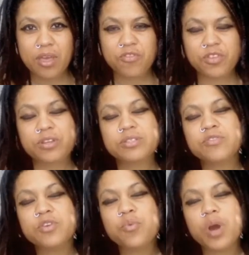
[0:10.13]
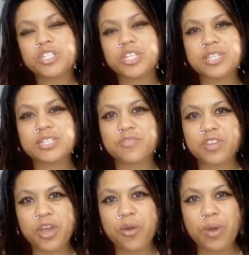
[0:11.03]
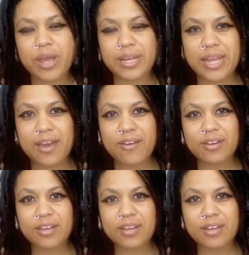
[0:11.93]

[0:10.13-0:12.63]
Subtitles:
For those of you watching this video right now,